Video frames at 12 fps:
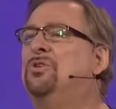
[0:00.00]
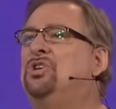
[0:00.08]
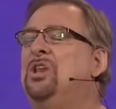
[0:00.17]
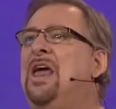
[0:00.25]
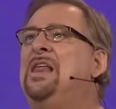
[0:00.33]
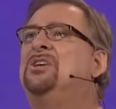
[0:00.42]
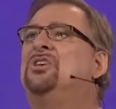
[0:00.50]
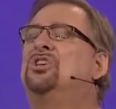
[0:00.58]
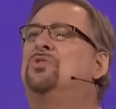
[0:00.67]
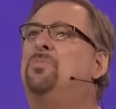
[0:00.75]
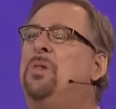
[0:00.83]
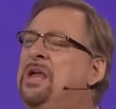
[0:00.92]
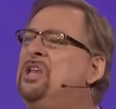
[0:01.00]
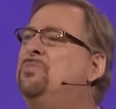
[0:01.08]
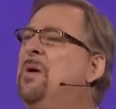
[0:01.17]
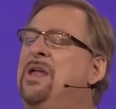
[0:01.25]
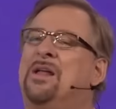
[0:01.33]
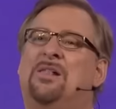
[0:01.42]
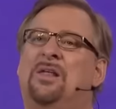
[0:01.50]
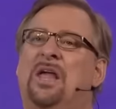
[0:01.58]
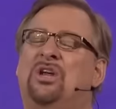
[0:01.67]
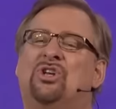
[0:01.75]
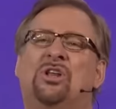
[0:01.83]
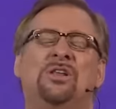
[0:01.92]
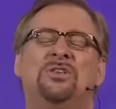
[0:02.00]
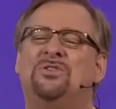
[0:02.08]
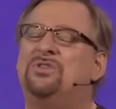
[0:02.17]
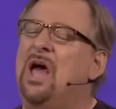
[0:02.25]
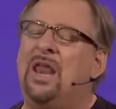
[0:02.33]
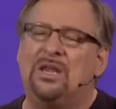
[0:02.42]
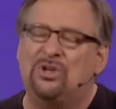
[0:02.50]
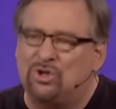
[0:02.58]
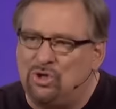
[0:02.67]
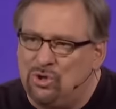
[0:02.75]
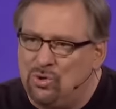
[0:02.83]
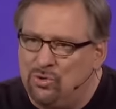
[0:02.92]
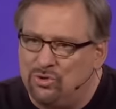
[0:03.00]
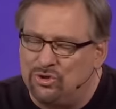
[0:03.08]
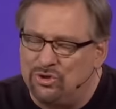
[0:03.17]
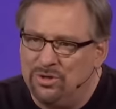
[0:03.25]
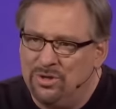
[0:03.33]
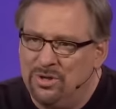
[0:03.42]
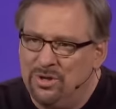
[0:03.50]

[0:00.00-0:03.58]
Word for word: genetics explains my inclination. It does not excuse